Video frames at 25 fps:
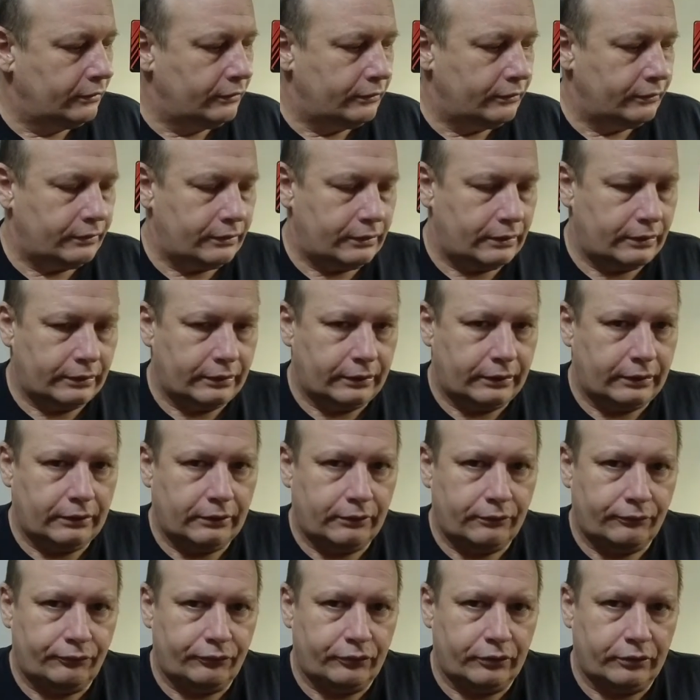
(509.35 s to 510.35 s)
that I
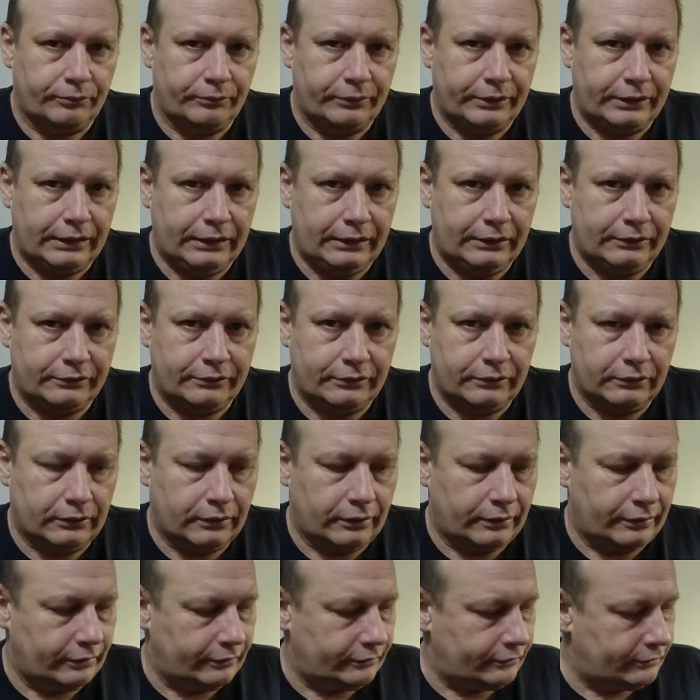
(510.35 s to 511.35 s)
get from
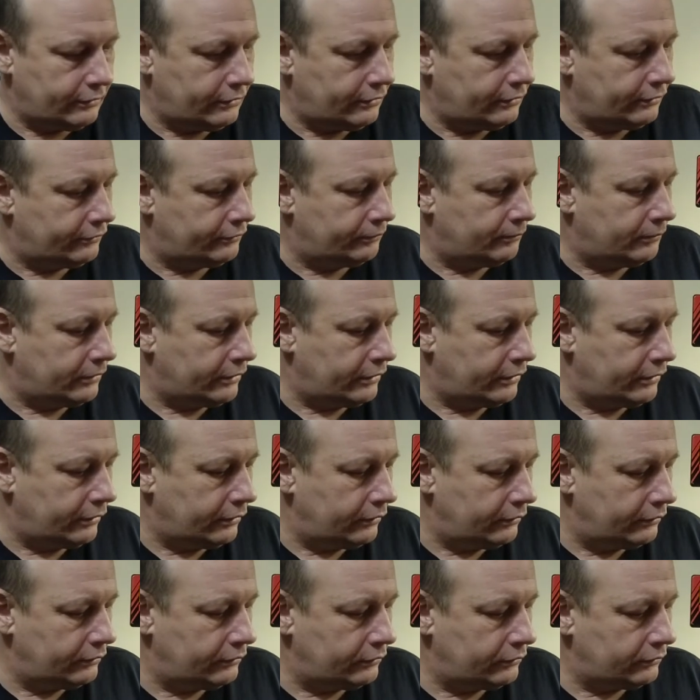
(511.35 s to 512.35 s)
Easylights as my
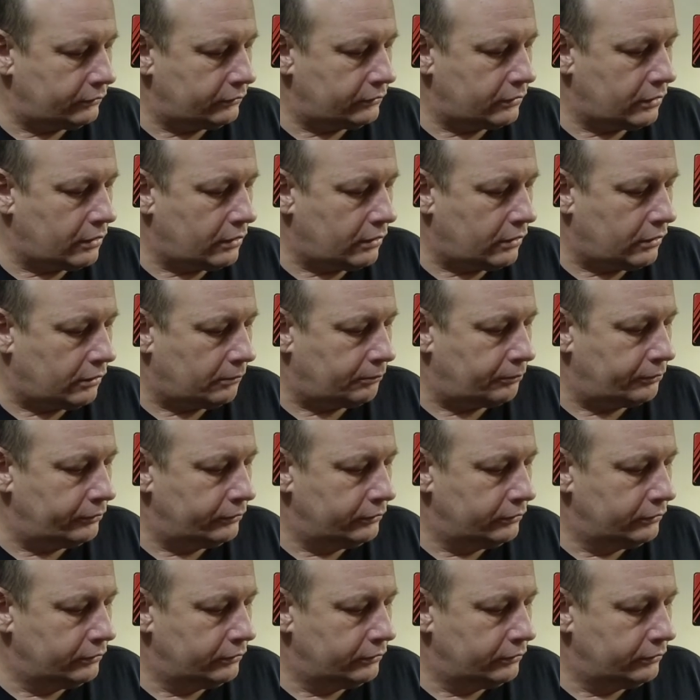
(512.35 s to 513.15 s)
top